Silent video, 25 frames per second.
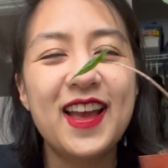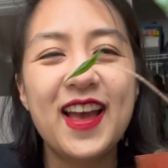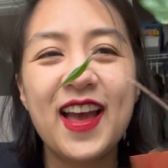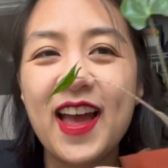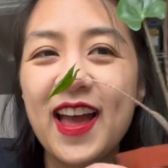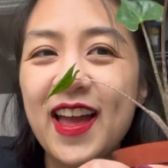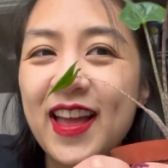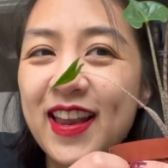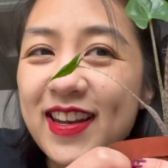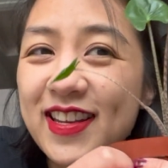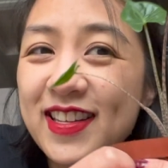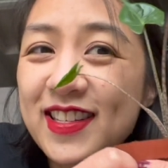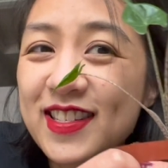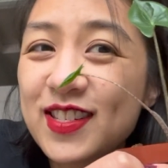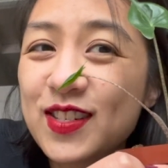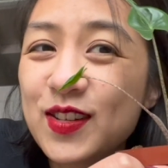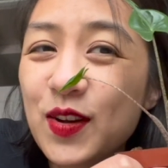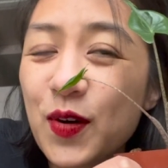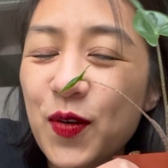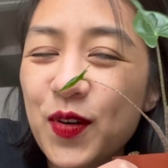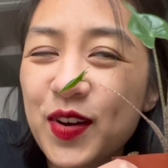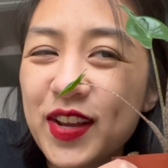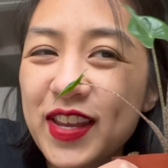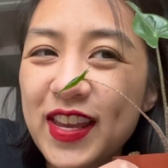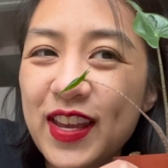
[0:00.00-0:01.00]
And it's
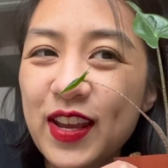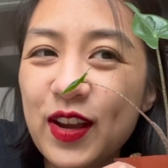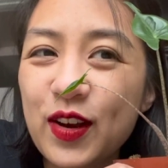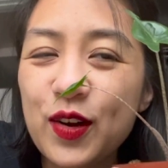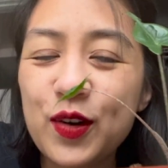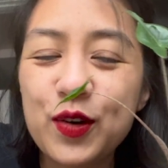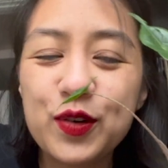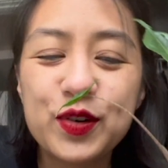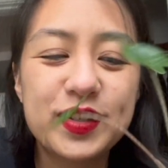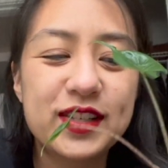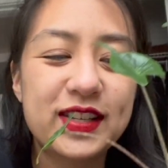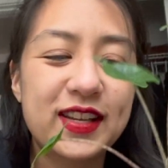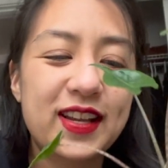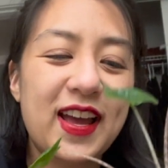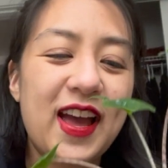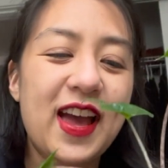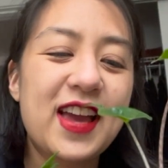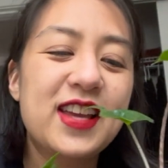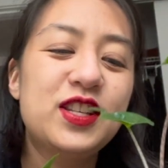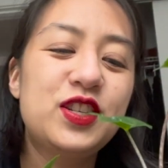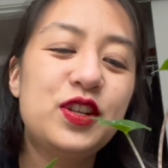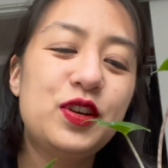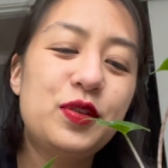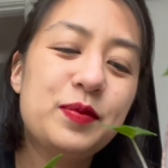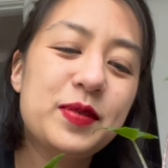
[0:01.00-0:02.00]
so cute. I
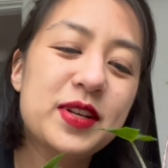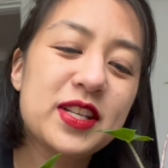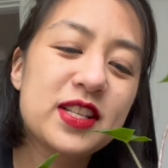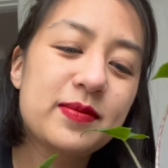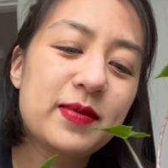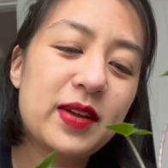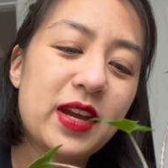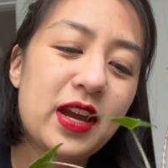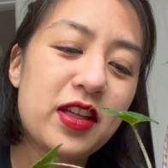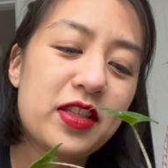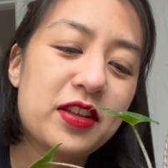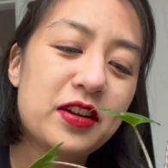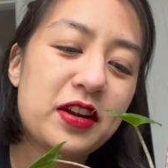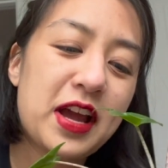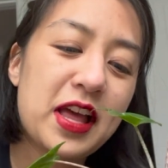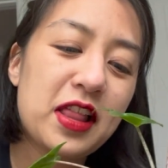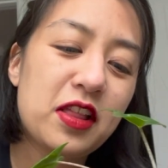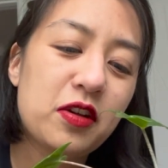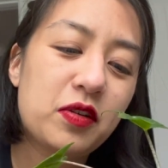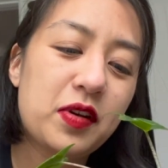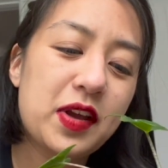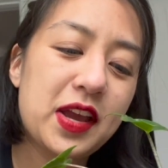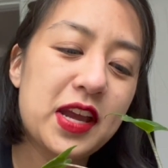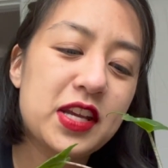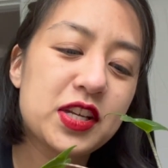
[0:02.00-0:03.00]
do miss my other
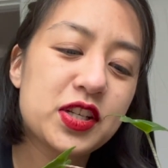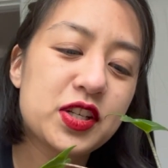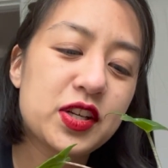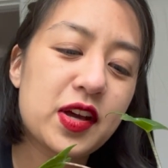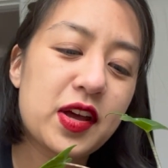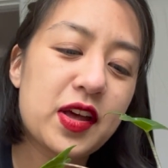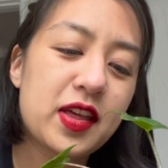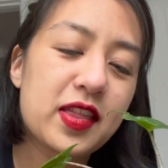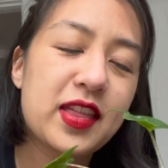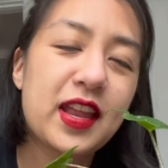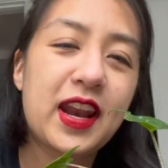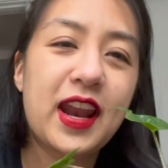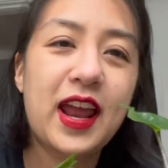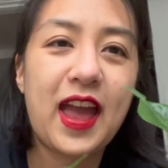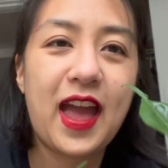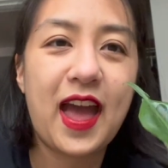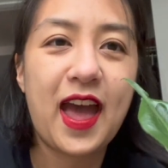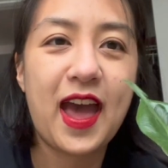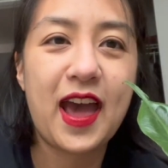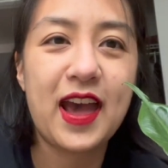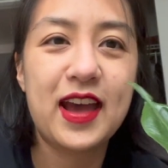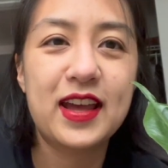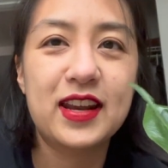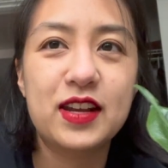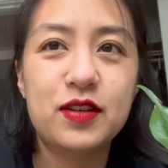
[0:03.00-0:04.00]
alocasia that I
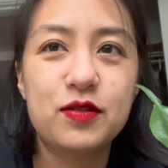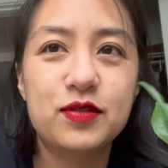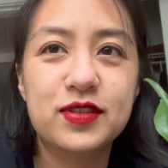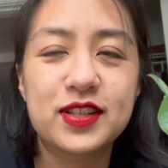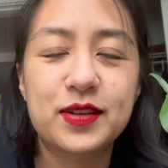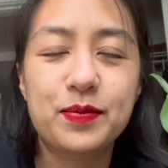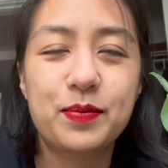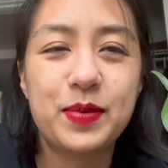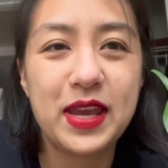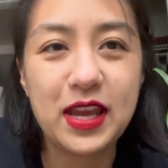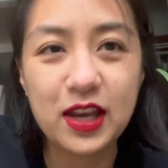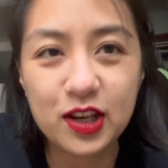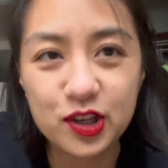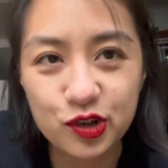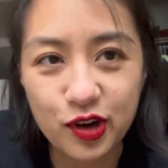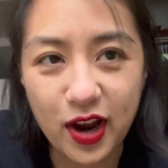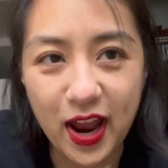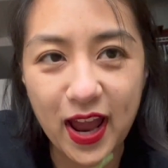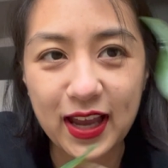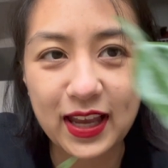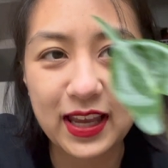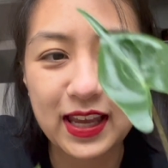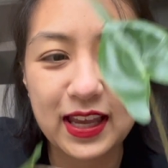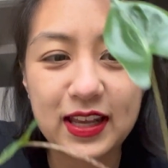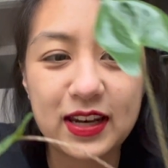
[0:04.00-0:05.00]
had. It was a pink
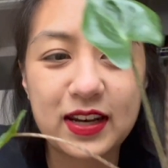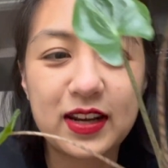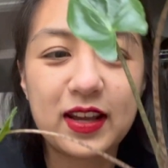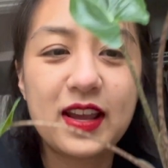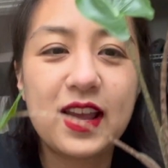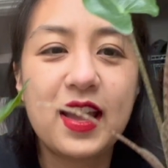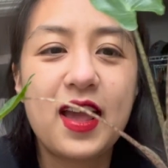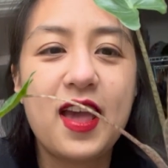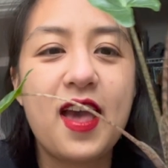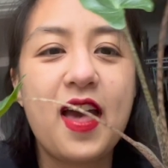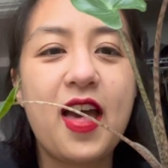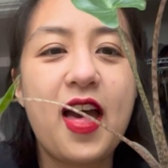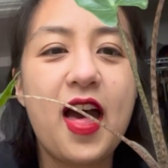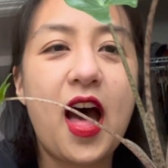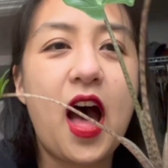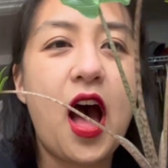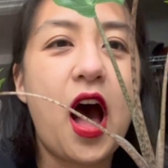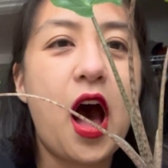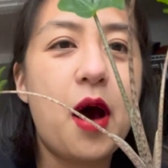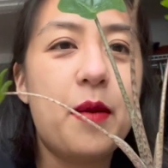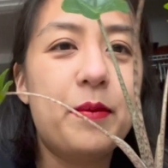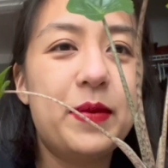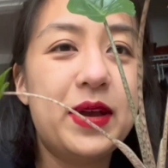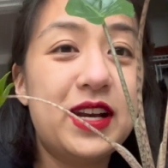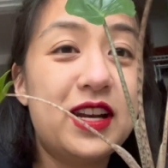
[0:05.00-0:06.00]
dragon,
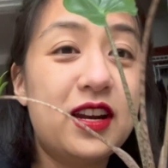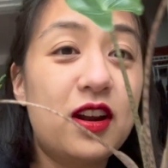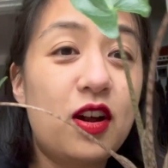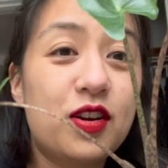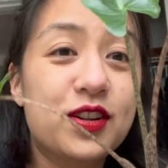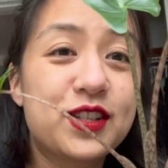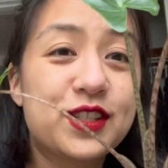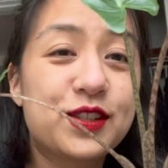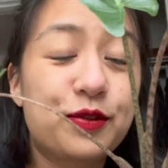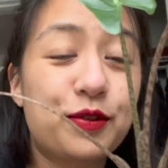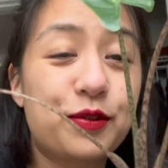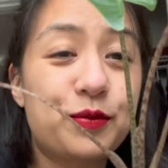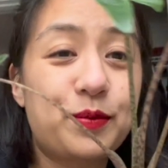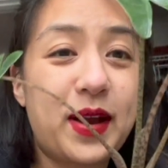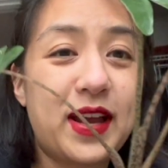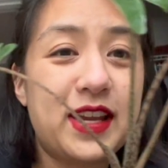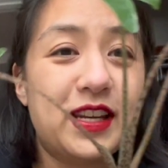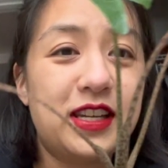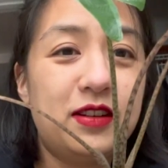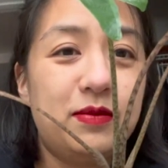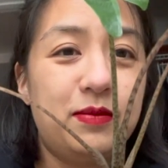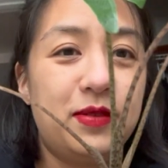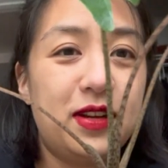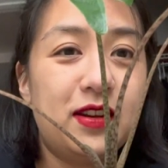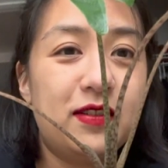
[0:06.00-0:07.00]
and it also
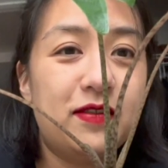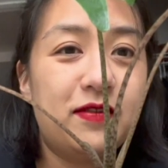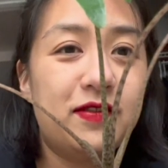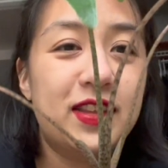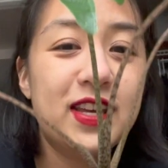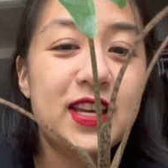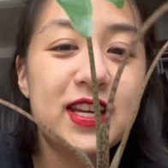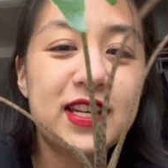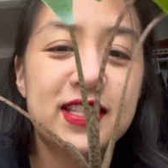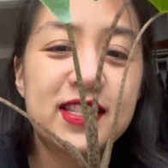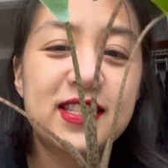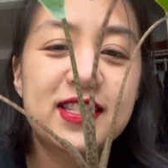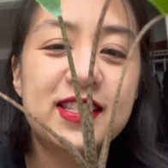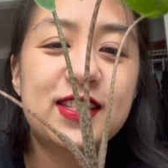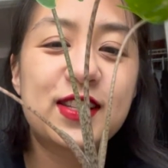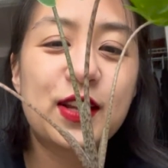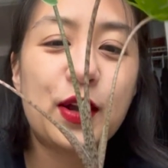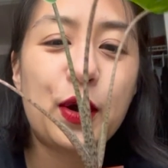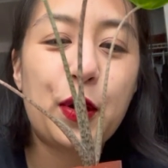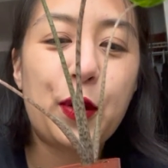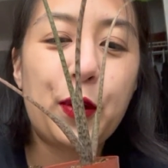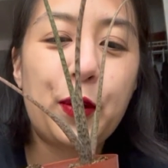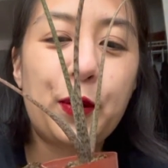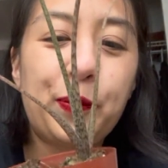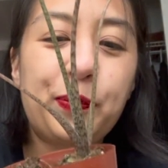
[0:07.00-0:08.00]
reminded me of this,
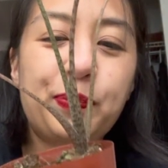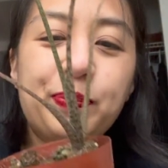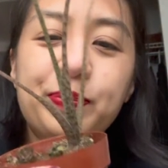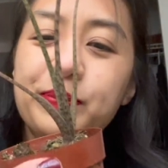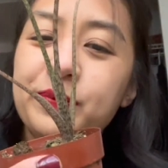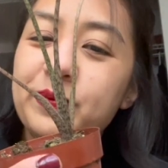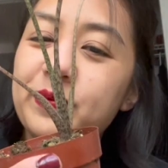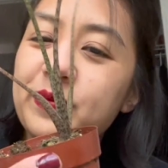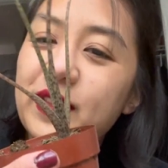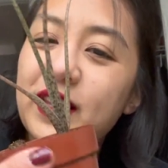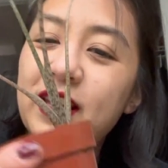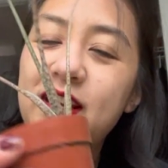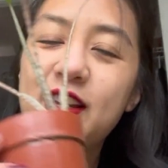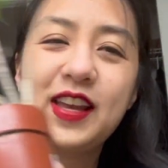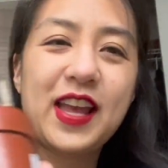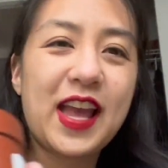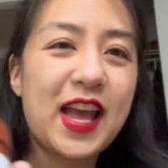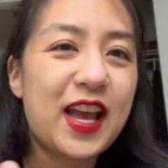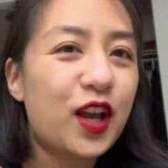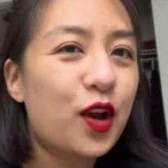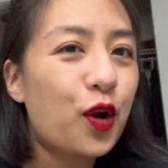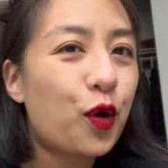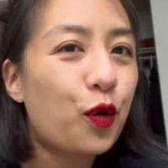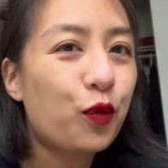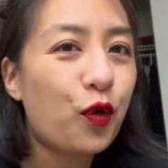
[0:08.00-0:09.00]
so you
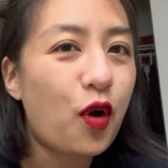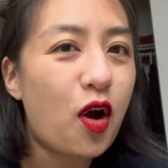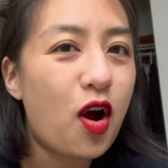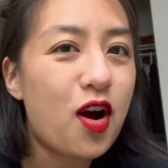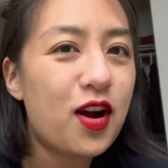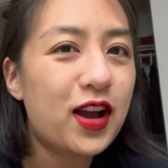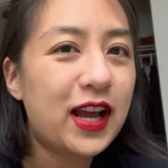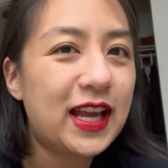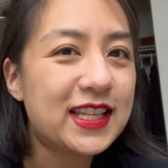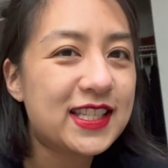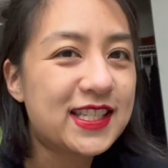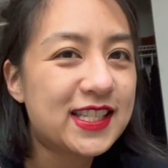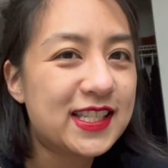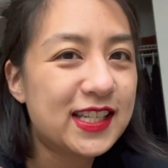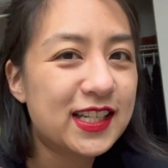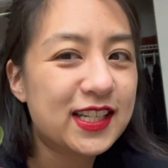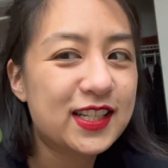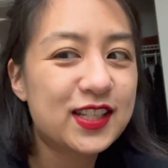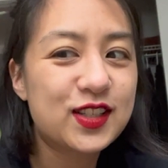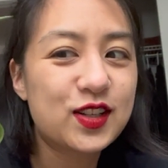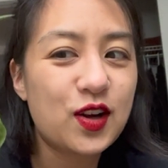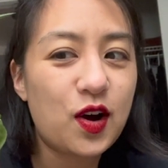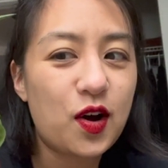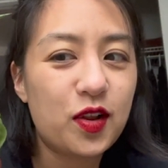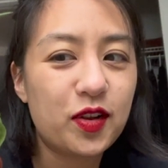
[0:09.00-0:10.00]
can't go wrong at
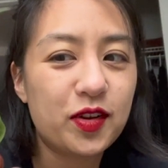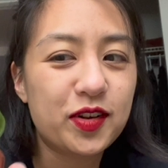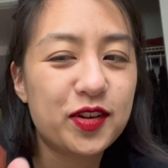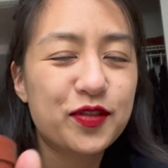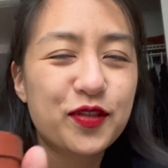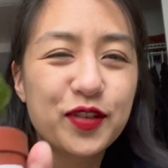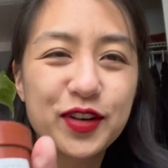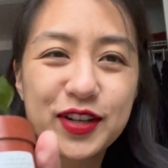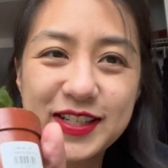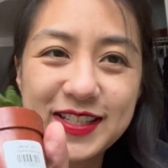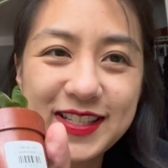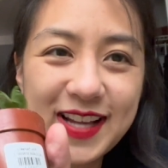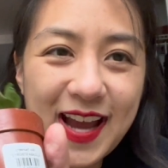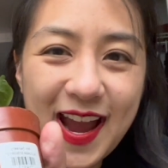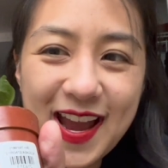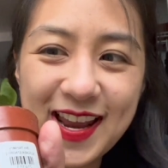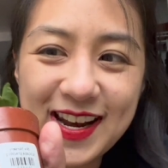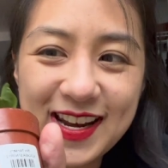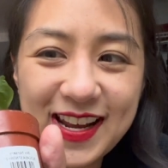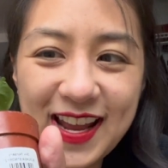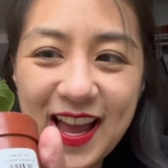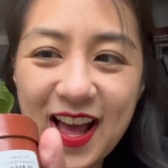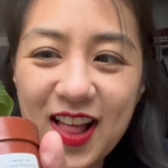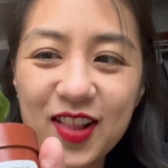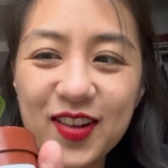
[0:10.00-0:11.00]
$6 for a
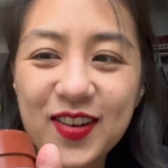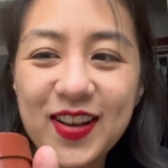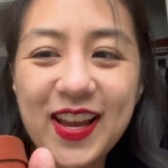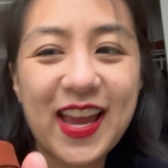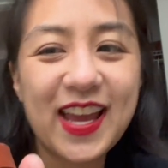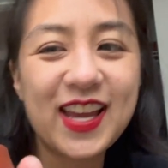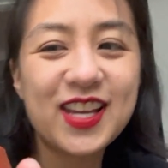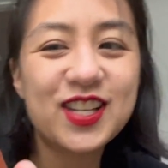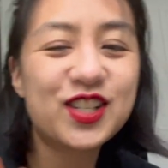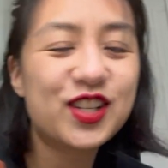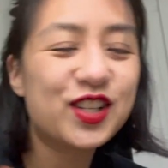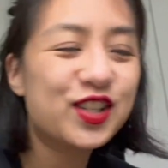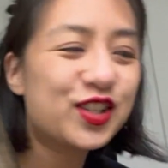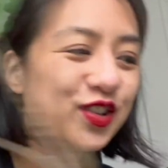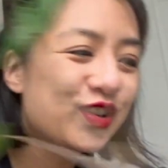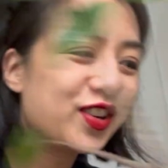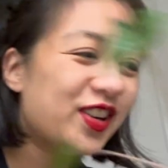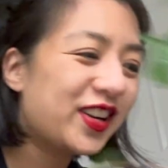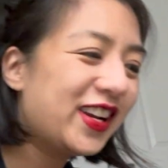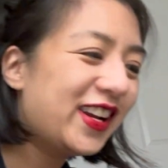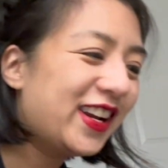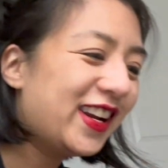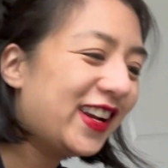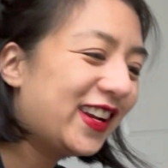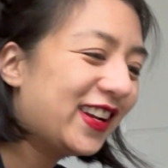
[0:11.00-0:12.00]
tiny alocasia
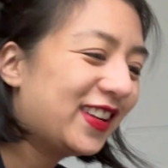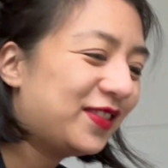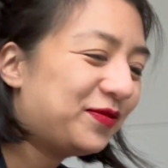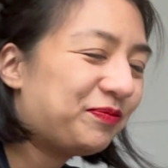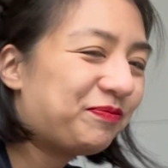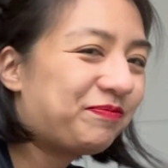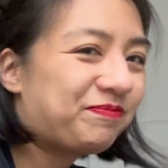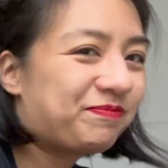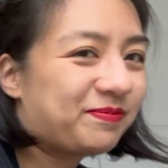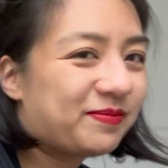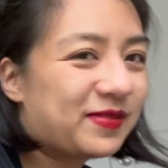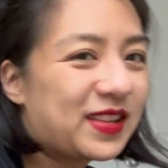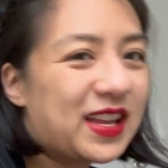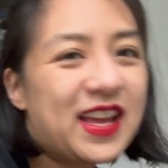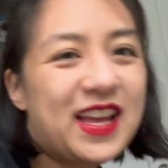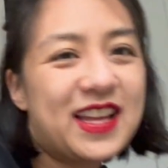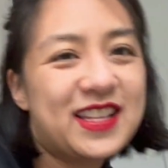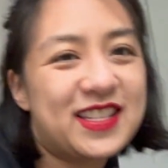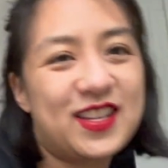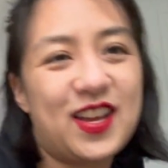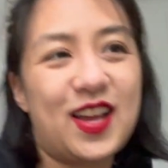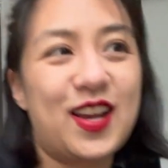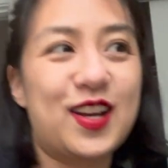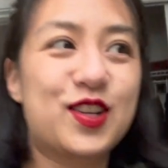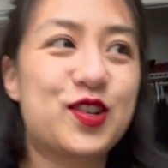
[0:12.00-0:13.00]
tree. It's
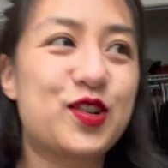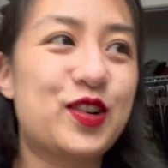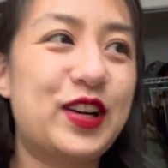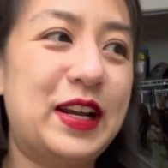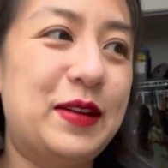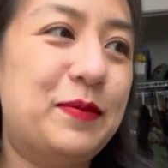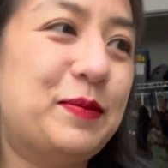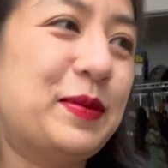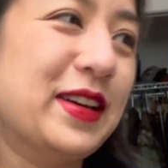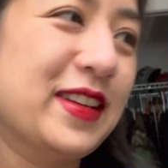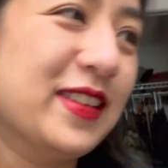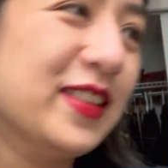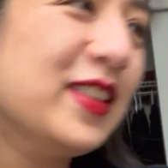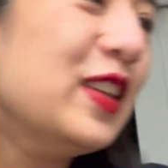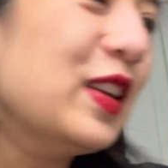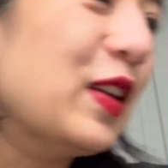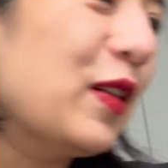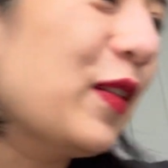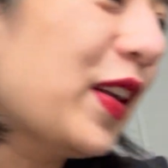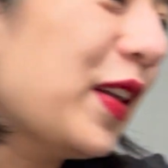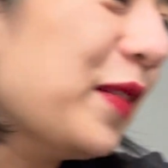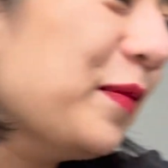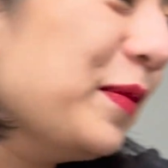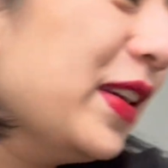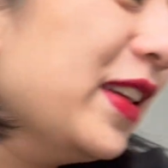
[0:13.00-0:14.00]
not a tree, but you know
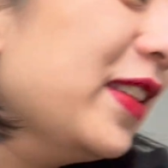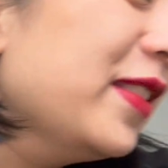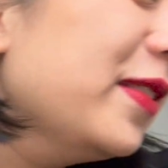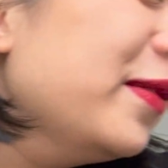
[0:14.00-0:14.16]
what I mean.